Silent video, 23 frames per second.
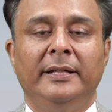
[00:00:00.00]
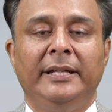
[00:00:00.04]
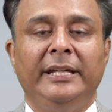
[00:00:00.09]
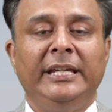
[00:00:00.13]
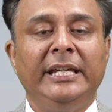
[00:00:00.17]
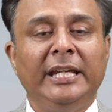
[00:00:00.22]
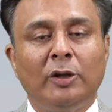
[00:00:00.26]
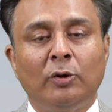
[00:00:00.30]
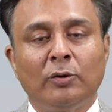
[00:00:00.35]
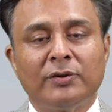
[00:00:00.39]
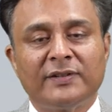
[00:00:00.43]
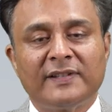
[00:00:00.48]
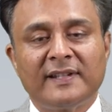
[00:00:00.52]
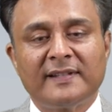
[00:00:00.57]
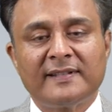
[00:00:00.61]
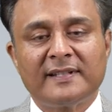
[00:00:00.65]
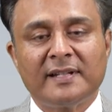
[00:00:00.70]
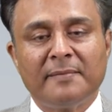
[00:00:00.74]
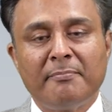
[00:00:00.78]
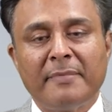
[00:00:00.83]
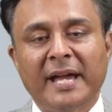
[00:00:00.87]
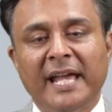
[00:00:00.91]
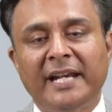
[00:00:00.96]

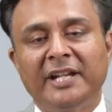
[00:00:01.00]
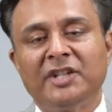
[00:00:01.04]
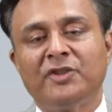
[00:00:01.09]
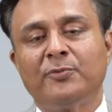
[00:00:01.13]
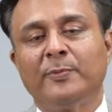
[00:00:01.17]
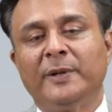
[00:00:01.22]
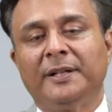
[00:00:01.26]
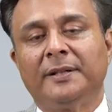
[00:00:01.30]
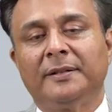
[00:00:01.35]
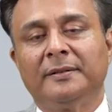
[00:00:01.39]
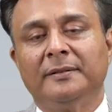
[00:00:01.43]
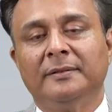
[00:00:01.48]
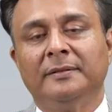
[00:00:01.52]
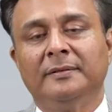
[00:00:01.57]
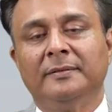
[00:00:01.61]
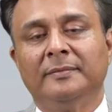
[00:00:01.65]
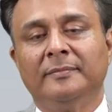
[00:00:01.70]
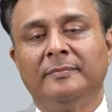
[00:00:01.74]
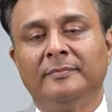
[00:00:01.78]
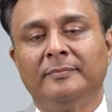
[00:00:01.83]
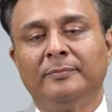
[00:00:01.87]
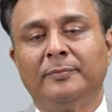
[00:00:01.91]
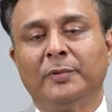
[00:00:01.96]
Ecosystem management,
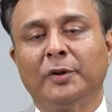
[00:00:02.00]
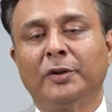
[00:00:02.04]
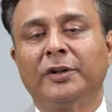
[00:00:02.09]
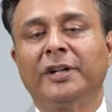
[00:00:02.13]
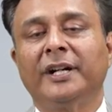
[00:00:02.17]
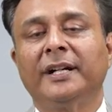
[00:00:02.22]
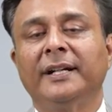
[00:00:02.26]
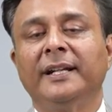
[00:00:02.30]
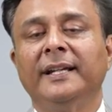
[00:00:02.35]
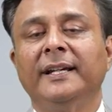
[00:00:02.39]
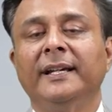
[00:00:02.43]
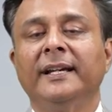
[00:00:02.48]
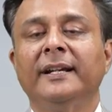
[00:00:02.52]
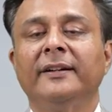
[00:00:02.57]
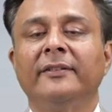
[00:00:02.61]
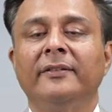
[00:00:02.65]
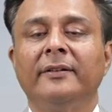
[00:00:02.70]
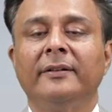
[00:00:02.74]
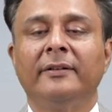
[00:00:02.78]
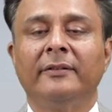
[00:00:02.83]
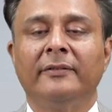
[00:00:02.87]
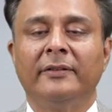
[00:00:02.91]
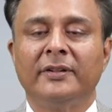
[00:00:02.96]
protecting
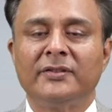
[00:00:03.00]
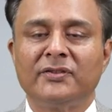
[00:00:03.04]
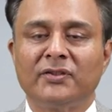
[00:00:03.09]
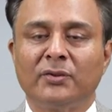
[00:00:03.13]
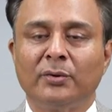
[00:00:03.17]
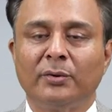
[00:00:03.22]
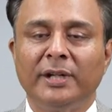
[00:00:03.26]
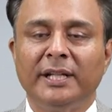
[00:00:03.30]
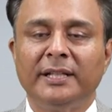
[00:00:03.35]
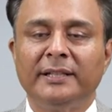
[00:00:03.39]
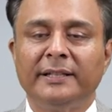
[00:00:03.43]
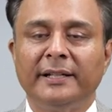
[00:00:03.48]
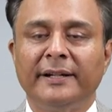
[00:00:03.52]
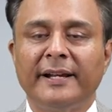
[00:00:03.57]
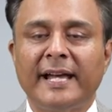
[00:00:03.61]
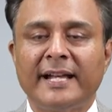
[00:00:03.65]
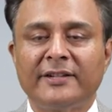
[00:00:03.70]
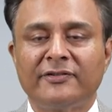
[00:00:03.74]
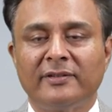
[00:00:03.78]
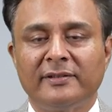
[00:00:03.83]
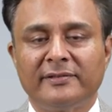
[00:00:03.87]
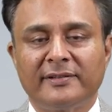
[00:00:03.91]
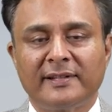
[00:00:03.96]
and restoring the
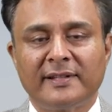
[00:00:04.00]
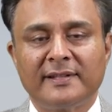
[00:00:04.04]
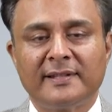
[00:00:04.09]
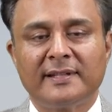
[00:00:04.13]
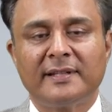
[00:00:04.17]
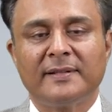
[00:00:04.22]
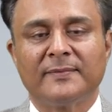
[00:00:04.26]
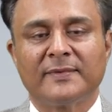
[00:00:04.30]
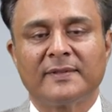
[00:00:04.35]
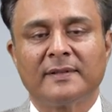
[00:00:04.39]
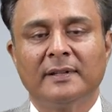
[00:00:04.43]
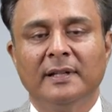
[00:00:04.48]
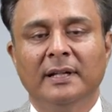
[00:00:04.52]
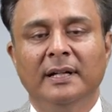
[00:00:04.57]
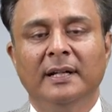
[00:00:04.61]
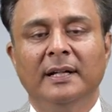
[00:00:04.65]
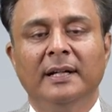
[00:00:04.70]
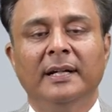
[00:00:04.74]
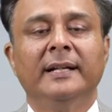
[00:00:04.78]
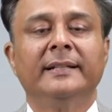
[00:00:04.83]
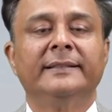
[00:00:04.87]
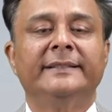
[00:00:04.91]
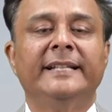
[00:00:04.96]
natural systems
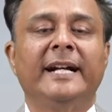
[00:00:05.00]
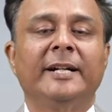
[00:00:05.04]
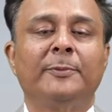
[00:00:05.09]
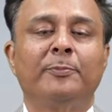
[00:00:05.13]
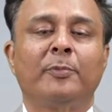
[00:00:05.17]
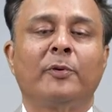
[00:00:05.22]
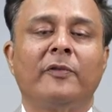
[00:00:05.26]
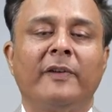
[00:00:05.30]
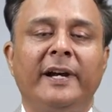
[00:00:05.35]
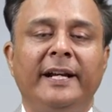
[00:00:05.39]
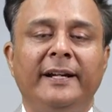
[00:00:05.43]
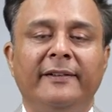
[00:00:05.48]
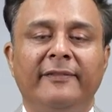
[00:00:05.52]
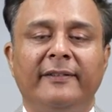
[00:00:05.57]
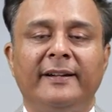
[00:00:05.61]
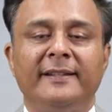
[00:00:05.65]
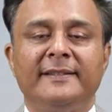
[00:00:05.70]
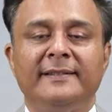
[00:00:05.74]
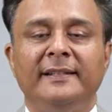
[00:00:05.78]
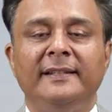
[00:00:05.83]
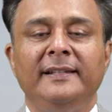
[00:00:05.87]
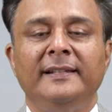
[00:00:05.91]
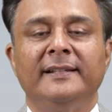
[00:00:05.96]
that provide
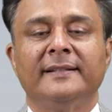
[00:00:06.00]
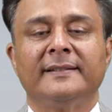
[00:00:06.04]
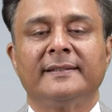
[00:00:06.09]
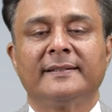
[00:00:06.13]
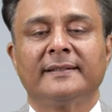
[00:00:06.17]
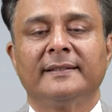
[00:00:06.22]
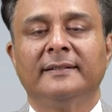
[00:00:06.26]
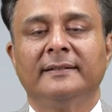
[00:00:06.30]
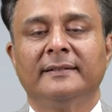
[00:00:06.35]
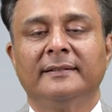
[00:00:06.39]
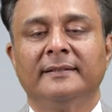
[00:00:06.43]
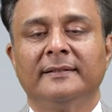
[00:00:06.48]
resilience,